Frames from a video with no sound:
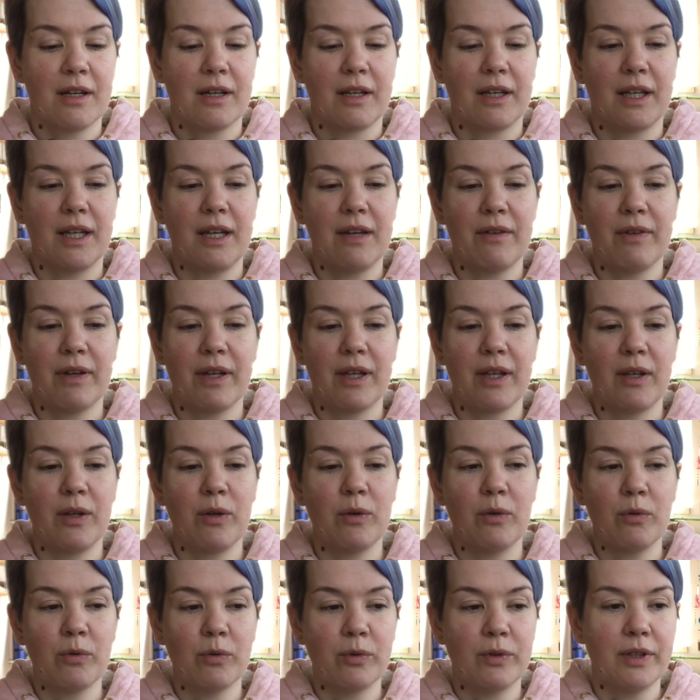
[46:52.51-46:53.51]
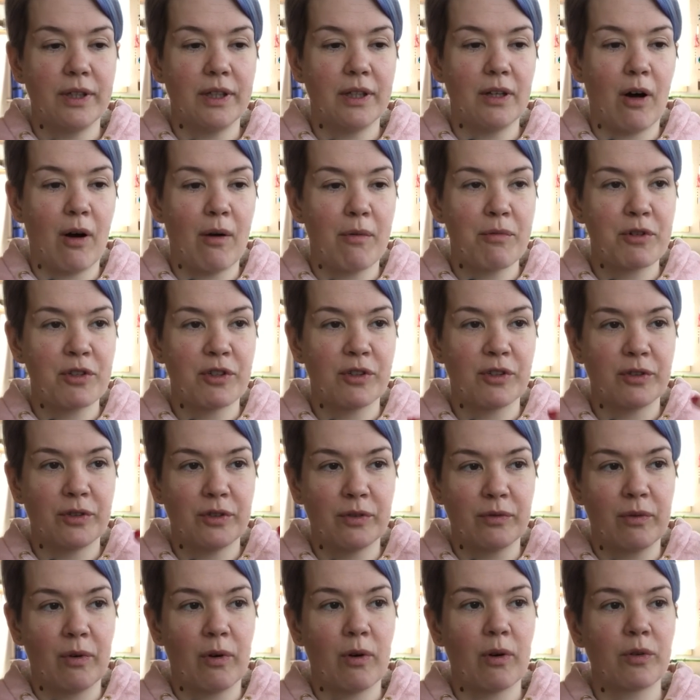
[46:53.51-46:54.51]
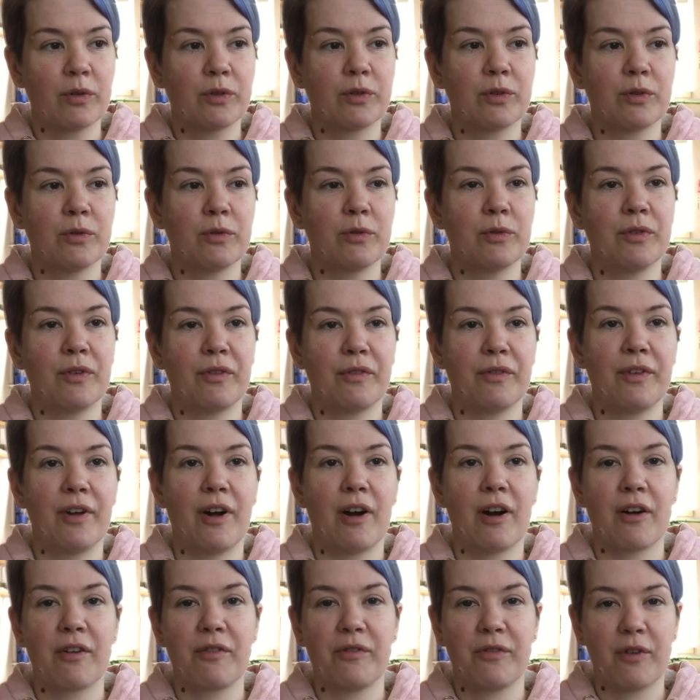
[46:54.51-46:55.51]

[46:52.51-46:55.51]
giving you the option to walk through the dark